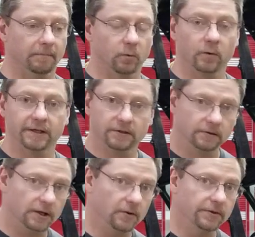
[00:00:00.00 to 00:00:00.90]
when you
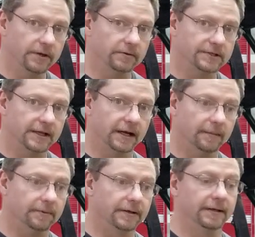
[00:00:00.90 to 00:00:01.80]
load those
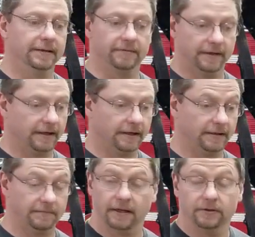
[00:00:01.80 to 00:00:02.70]
up,
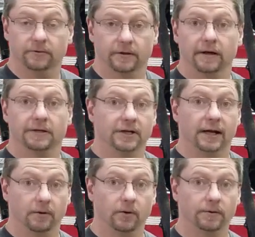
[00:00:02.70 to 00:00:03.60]
they do a great
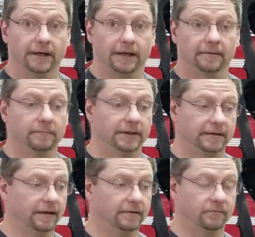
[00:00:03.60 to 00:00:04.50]
job holding, but
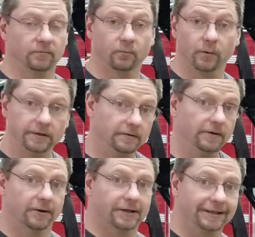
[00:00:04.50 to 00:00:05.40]
then when you
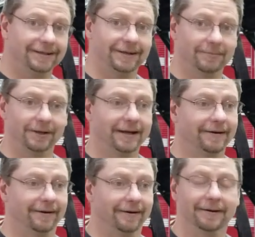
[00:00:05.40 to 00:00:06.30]
go to clean up
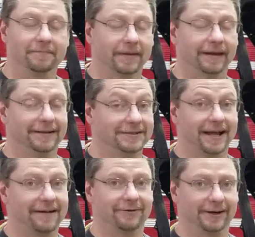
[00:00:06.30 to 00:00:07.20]
later, it's
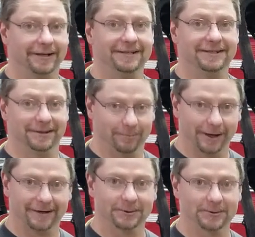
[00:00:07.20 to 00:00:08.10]
not very easy to
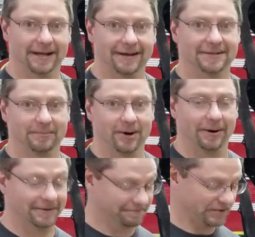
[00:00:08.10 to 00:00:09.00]
break those knots
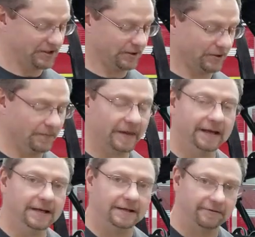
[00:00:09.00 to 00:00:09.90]
apart. So
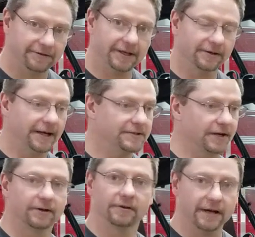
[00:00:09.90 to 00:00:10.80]
the figure 8s
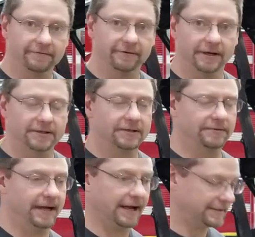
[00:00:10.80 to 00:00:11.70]
are great for rescue
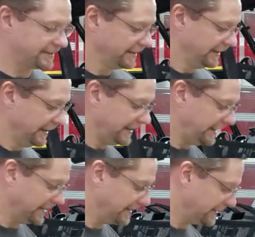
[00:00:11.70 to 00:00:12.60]
knots,
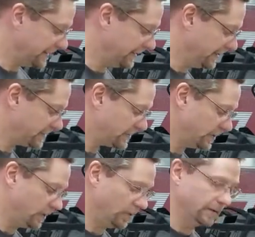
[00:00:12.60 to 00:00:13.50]
and
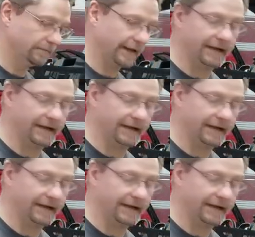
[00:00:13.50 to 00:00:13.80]
so